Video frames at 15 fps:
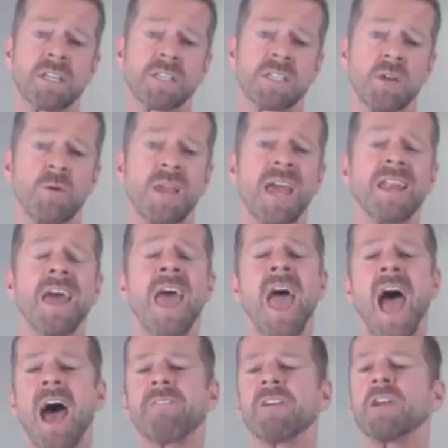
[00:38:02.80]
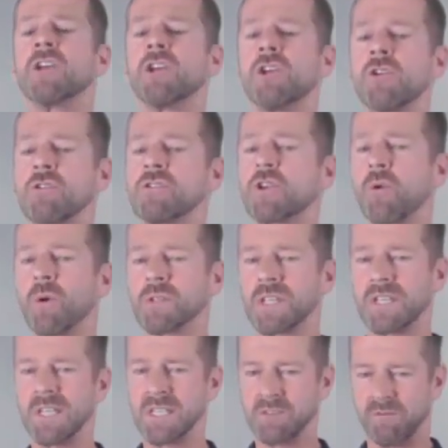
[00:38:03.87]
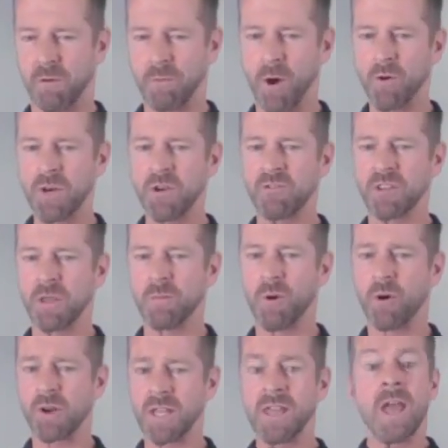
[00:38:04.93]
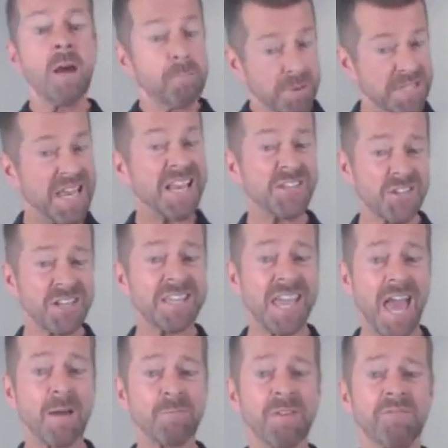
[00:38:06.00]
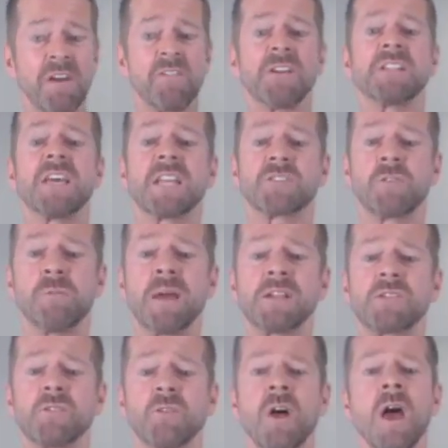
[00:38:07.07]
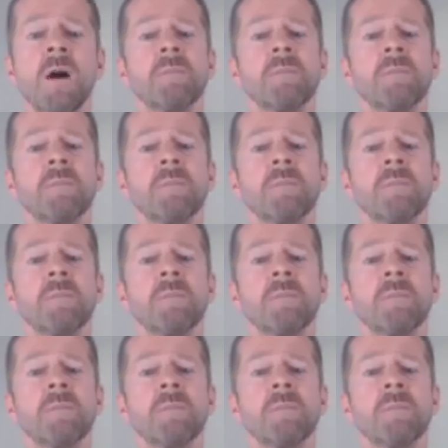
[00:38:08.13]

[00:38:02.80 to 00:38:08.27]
So again, having huge quantities of ammonia in the body potentially can be very detrimental.